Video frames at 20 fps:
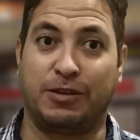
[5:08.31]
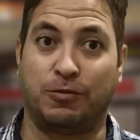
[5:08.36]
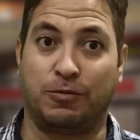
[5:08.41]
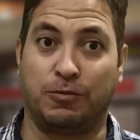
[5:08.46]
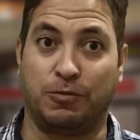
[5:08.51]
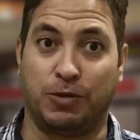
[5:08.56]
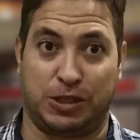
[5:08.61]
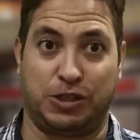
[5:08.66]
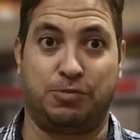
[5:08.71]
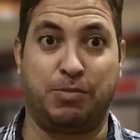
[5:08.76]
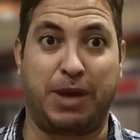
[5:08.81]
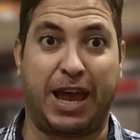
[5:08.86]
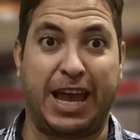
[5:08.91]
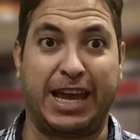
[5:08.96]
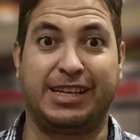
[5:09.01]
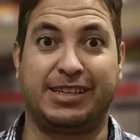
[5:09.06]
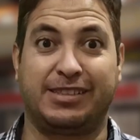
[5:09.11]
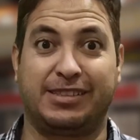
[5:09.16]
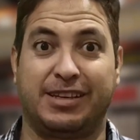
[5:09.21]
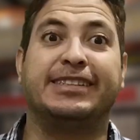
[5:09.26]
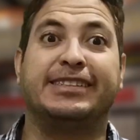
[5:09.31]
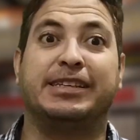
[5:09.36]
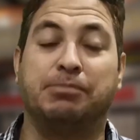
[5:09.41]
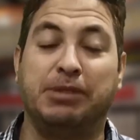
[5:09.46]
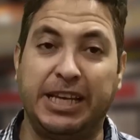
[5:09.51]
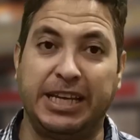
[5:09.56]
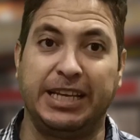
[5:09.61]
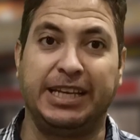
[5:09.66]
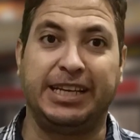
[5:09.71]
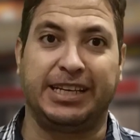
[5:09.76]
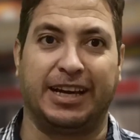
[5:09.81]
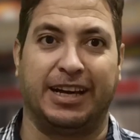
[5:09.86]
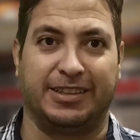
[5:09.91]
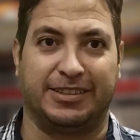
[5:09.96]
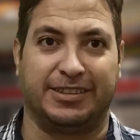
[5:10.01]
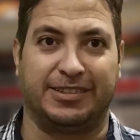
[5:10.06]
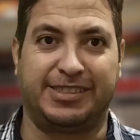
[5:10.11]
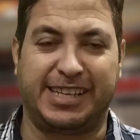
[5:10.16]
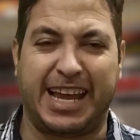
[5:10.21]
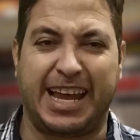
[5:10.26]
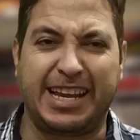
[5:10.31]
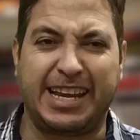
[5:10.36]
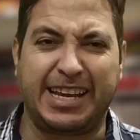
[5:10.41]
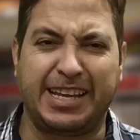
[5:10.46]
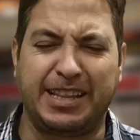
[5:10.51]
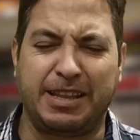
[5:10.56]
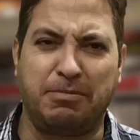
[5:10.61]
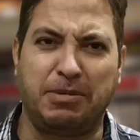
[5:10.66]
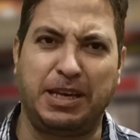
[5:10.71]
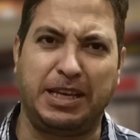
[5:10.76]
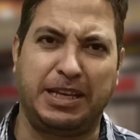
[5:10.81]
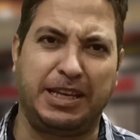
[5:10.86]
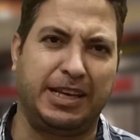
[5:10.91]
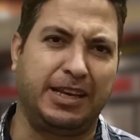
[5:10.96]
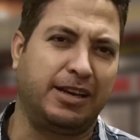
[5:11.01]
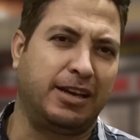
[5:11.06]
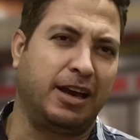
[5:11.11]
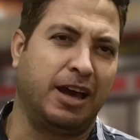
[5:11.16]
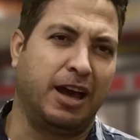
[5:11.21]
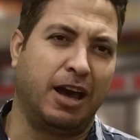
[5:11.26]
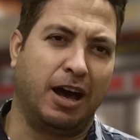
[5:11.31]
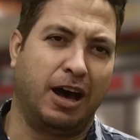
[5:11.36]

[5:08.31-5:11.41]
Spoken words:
which makes the meaning, understanding the meaning